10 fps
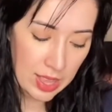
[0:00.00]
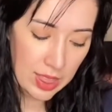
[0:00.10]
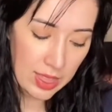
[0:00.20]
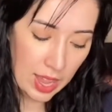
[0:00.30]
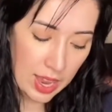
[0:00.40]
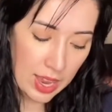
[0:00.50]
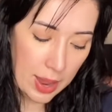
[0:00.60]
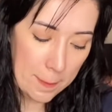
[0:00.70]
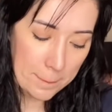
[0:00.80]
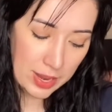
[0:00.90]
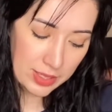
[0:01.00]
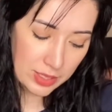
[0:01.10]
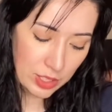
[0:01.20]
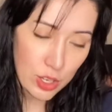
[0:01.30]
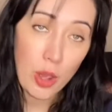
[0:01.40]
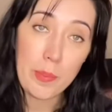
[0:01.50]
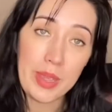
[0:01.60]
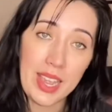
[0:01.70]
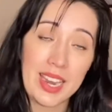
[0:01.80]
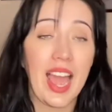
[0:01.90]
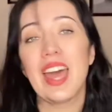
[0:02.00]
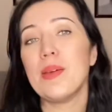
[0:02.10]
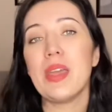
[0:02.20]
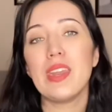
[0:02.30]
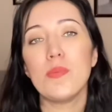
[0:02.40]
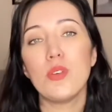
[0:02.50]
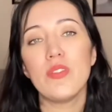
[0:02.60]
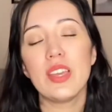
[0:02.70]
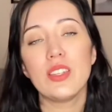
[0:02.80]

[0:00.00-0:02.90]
They must not be an animated movie,